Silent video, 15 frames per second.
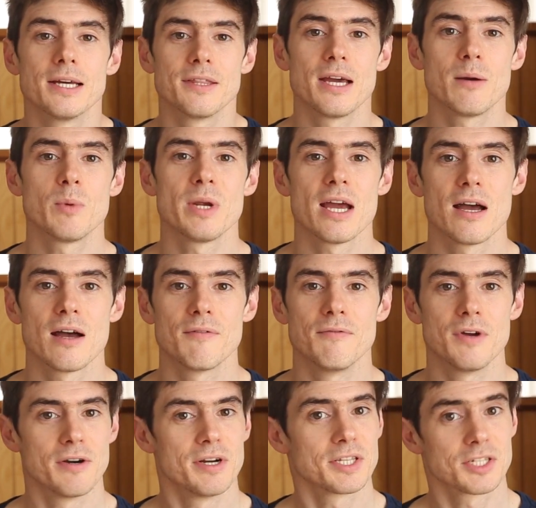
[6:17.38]
Then we have
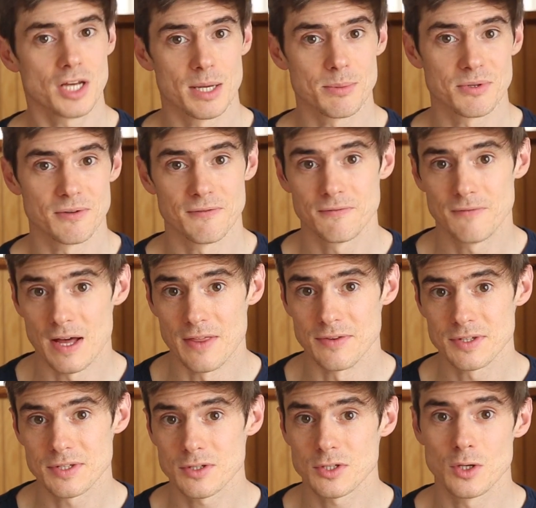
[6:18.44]
various types of
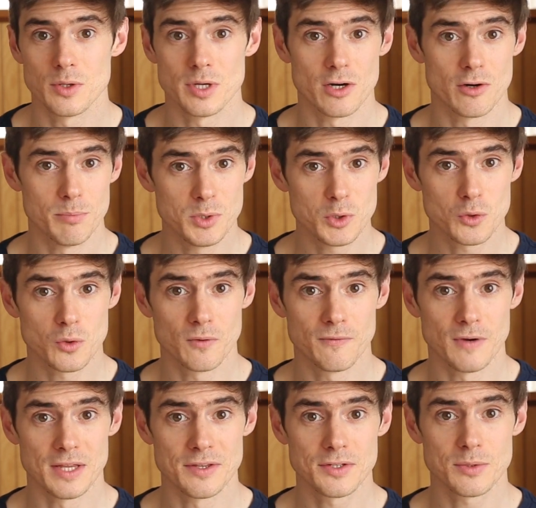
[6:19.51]
funds. So there are mutual
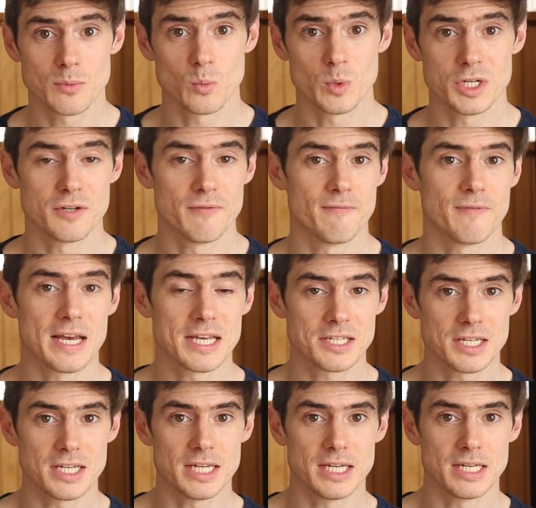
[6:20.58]
funds, which
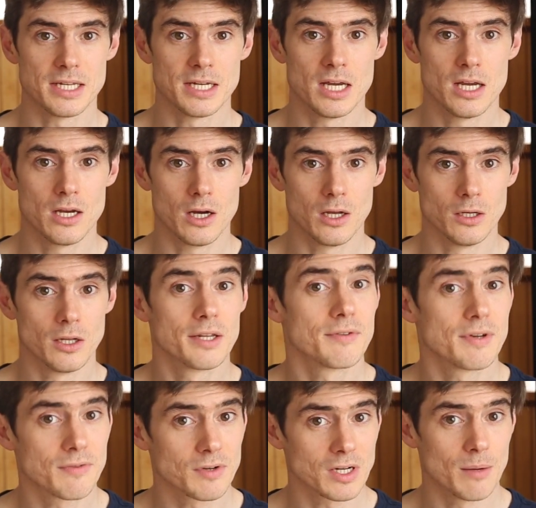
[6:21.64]
invest in a lot
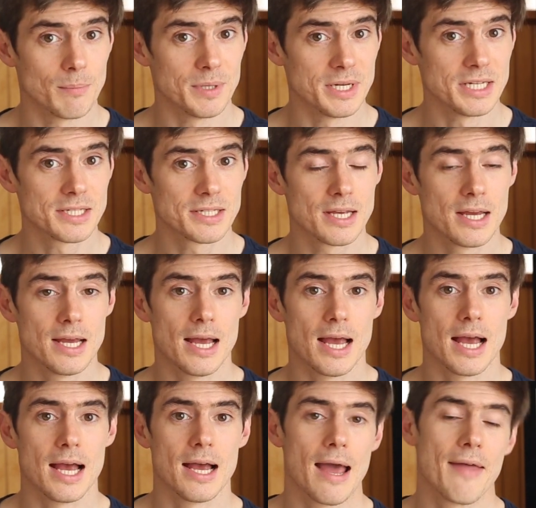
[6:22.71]
of different companies,
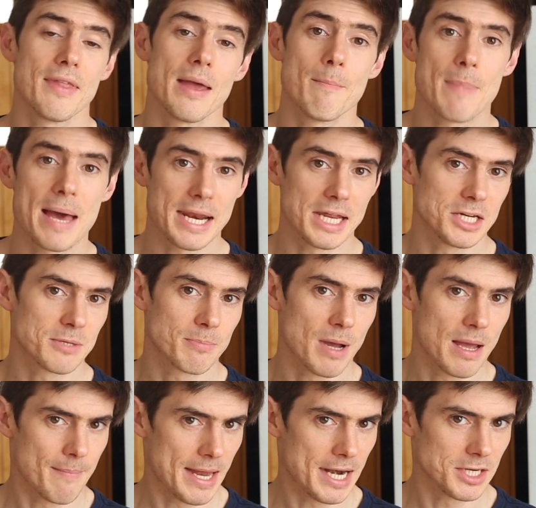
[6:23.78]
and they're managed
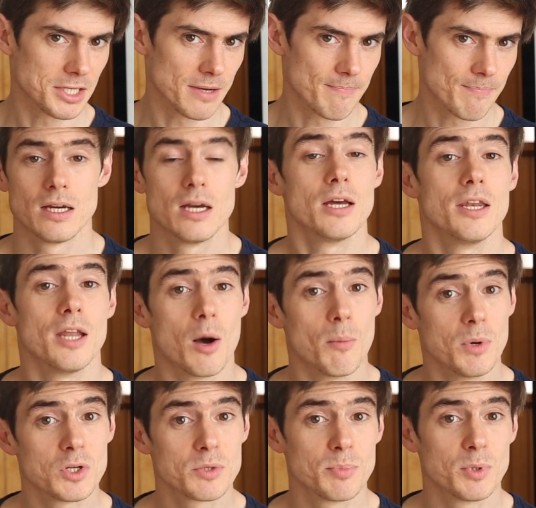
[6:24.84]
by a manager. Now,
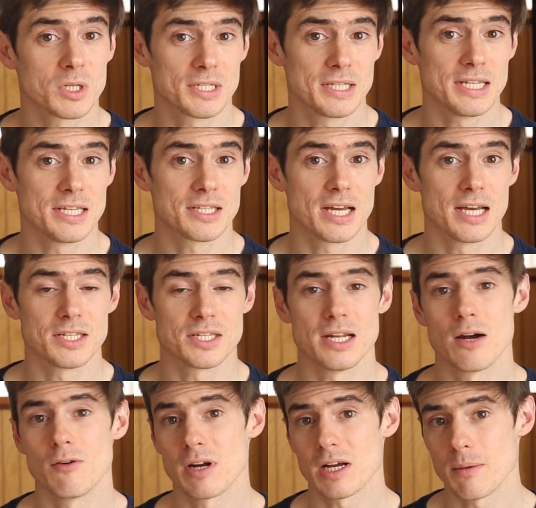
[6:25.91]
most books these days are
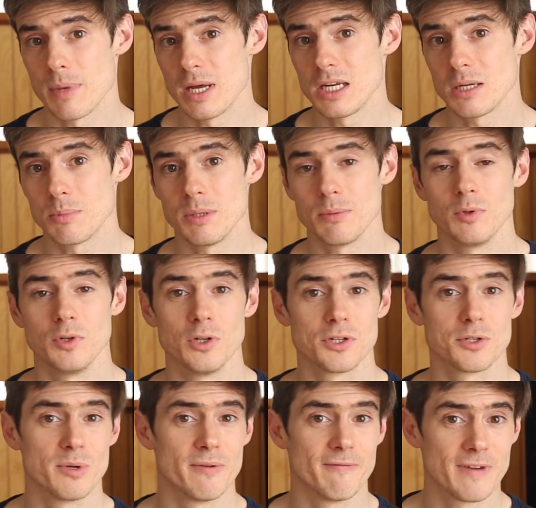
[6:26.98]
now recommending people
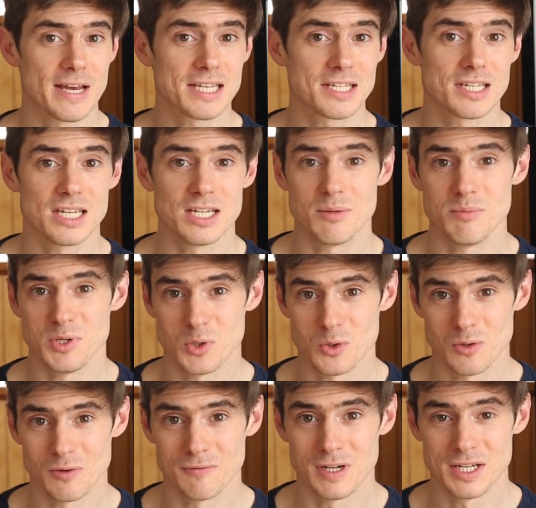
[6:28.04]
not to invest in
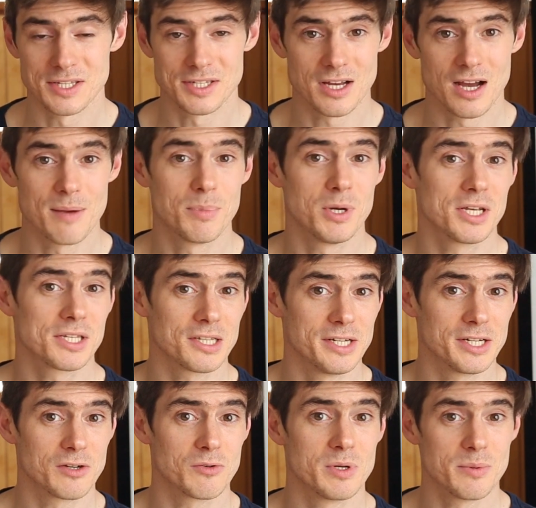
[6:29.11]
mutual funds. I
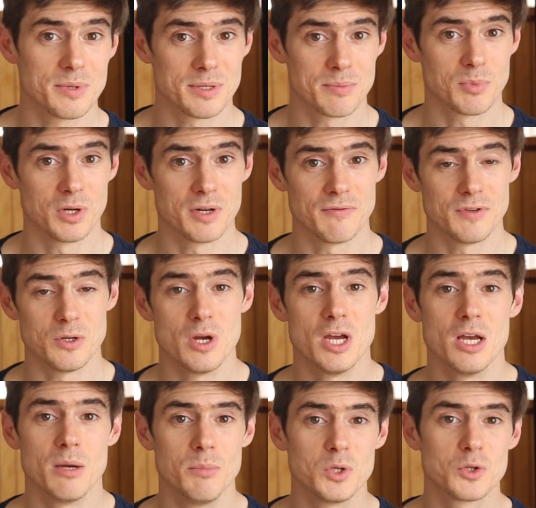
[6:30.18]
personally agree with this point of view.
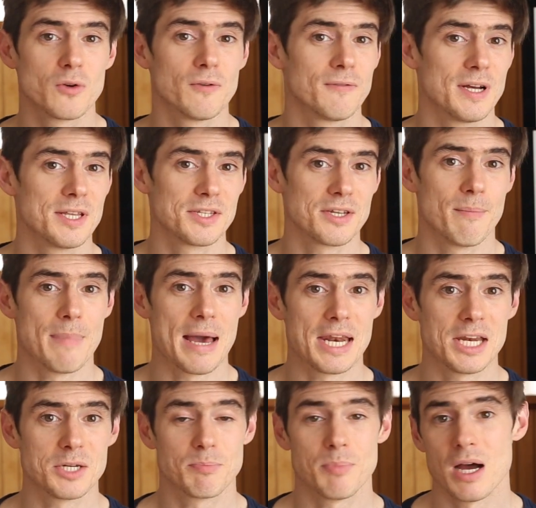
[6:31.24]
Mutual funds are
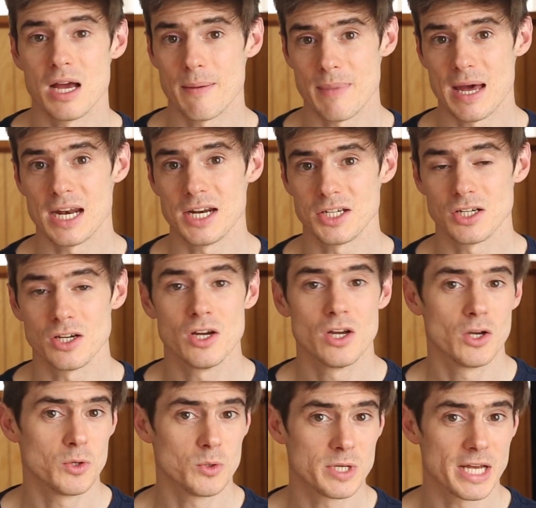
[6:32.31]
managed by a manager
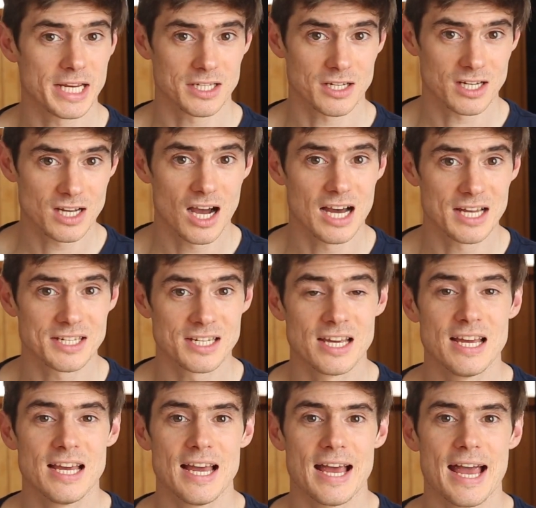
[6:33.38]
who takes a cut,
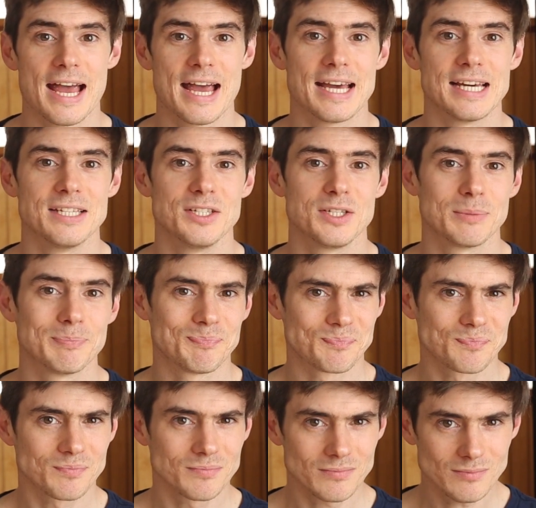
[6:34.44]
and
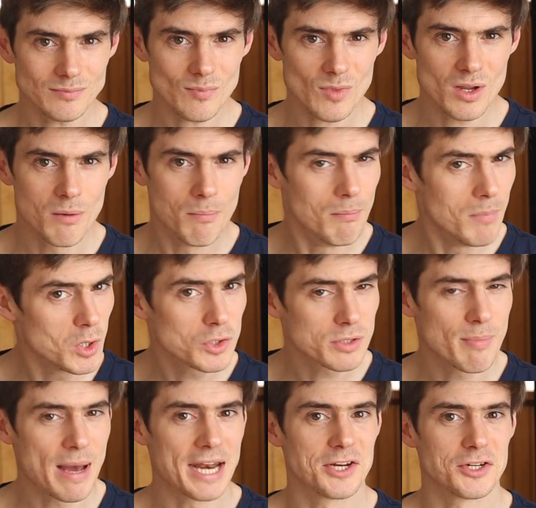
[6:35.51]

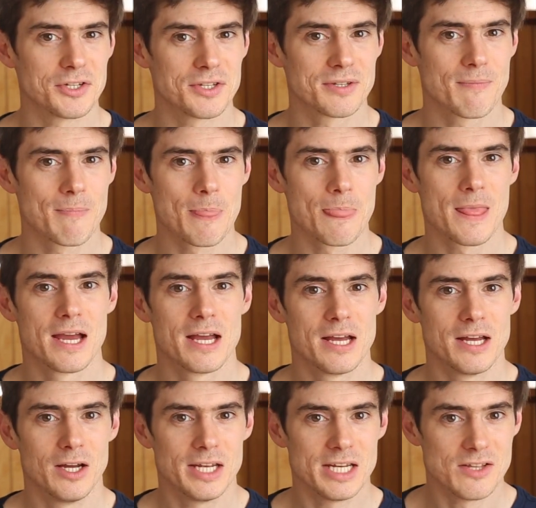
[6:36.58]
most managers,
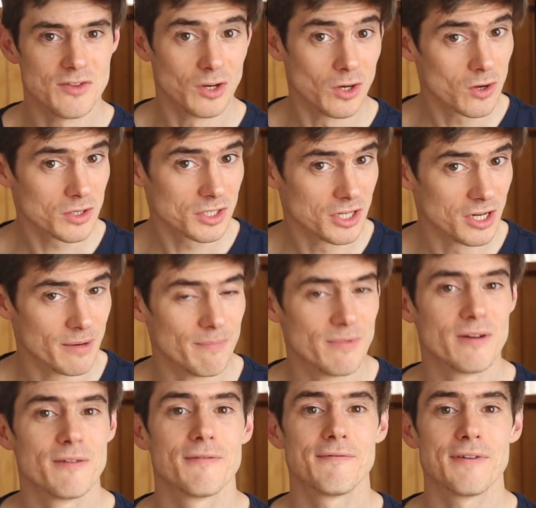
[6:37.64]
in the long
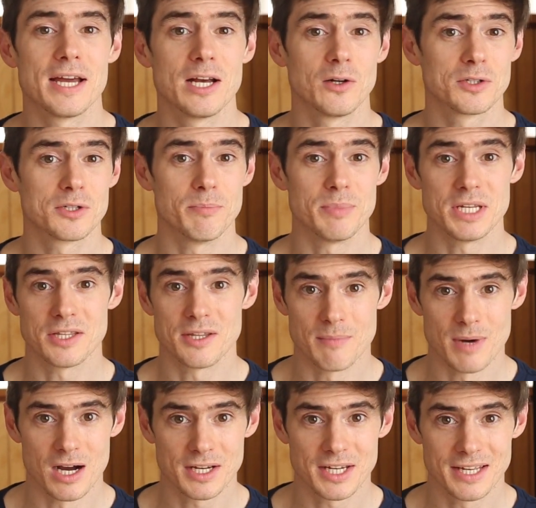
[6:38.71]
term, fail to beat the
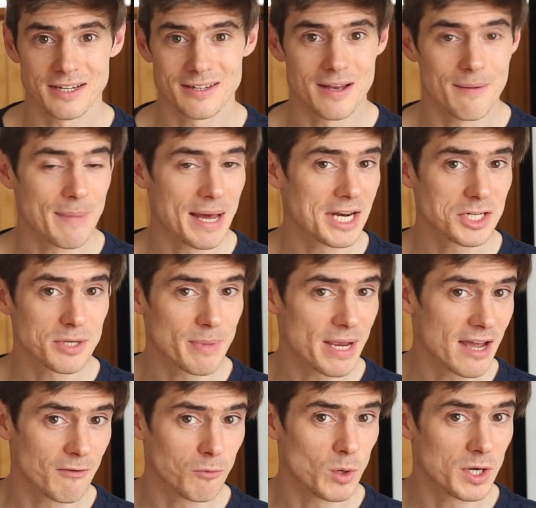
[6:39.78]
market. A manager
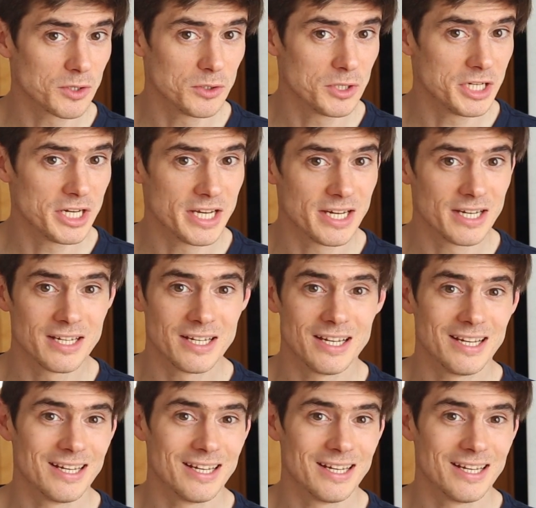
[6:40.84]
may have one good year,